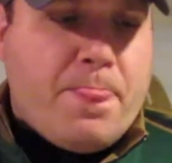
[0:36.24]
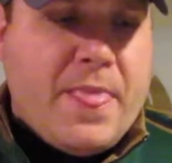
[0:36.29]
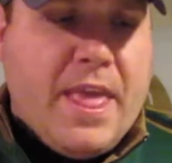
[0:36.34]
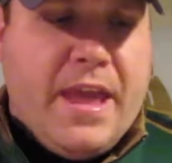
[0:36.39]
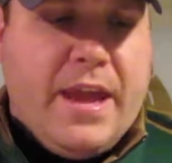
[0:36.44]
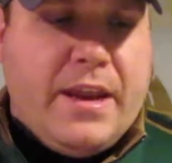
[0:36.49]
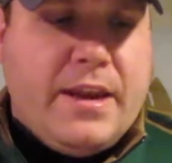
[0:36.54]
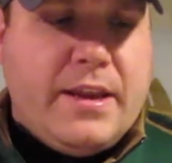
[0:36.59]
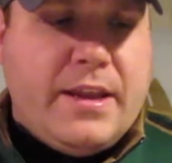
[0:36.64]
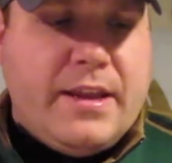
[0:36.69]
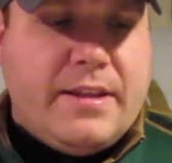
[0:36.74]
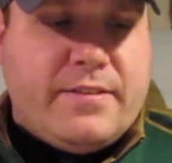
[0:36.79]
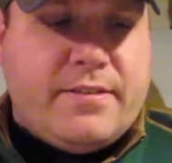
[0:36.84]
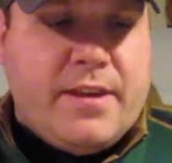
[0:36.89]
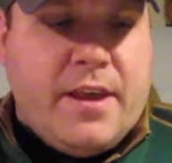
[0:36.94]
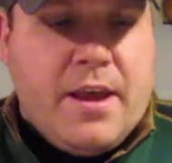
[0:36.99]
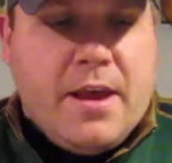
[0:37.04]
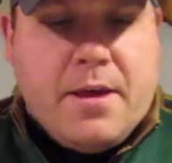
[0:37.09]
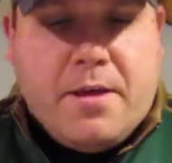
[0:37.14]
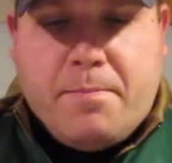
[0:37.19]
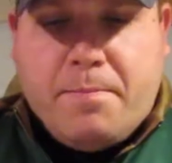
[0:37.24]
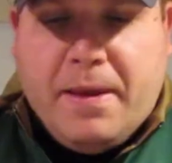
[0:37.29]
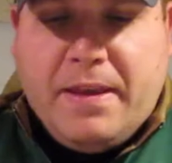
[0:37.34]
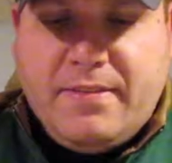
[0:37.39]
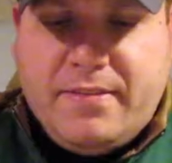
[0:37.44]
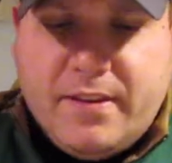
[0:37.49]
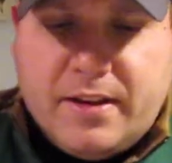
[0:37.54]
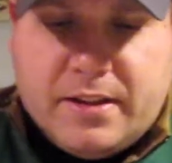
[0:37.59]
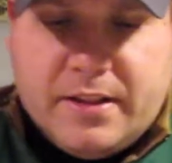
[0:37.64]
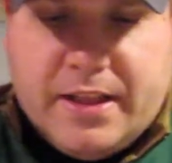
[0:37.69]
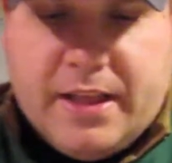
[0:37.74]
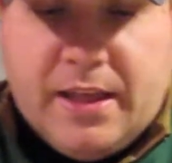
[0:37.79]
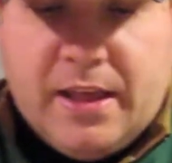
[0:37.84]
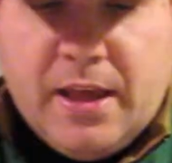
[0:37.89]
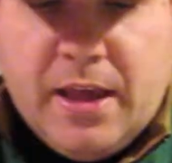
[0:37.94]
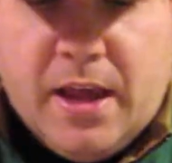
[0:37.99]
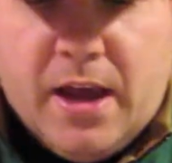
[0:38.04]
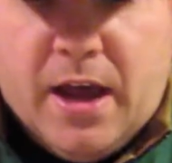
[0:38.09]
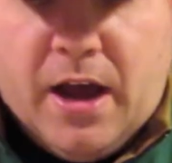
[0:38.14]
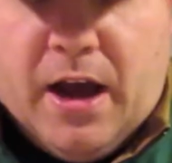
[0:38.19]
And it's
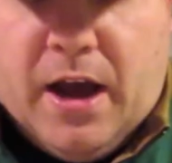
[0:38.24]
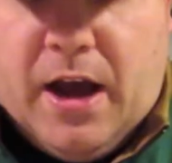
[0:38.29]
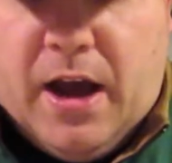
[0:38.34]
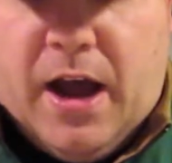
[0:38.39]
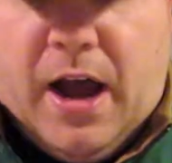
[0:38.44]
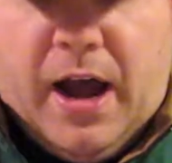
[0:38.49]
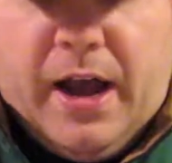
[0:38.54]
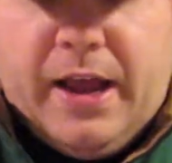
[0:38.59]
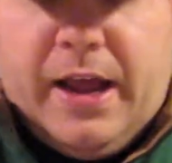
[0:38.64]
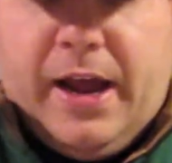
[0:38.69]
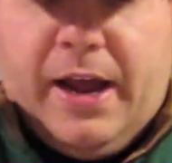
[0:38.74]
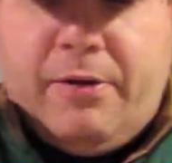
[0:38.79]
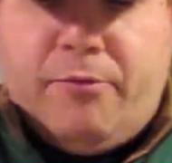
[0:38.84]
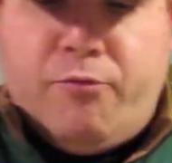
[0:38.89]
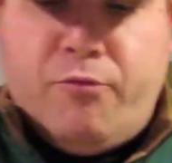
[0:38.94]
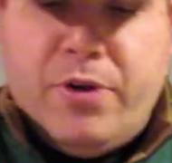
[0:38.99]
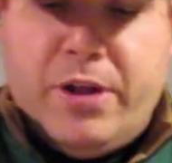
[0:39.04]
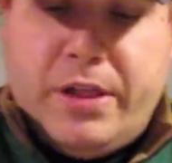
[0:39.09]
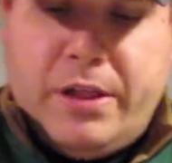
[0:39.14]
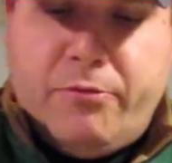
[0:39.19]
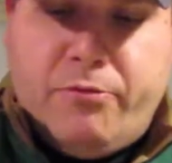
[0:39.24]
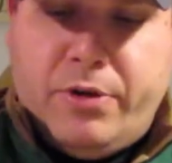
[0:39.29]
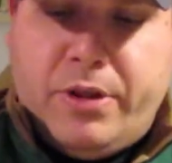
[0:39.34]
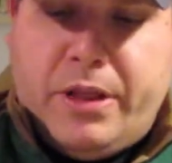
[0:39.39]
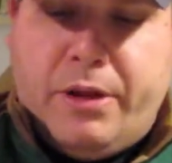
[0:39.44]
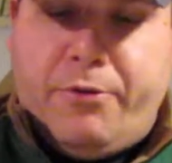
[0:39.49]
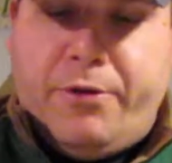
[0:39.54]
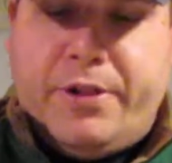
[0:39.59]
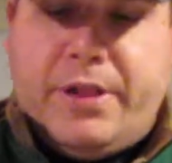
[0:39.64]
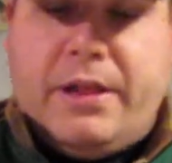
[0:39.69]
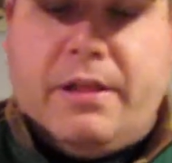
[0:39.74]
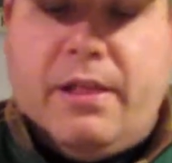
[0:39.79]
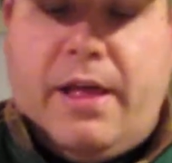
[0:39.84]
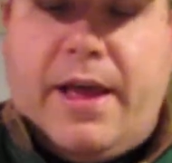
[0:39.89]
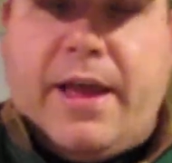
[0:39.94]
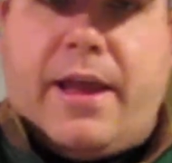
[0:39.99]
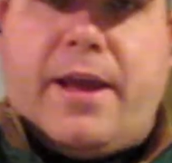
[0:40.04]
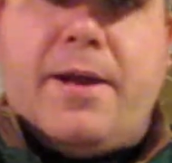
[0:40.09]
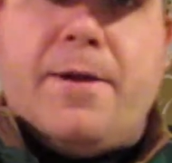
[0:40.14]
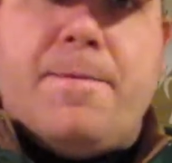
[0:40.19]
basically, I really
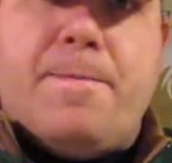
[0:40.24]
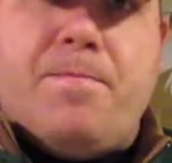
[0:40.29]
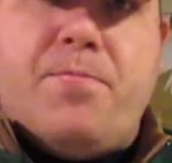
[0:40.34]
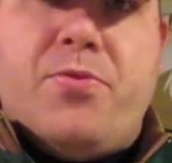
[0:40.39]
like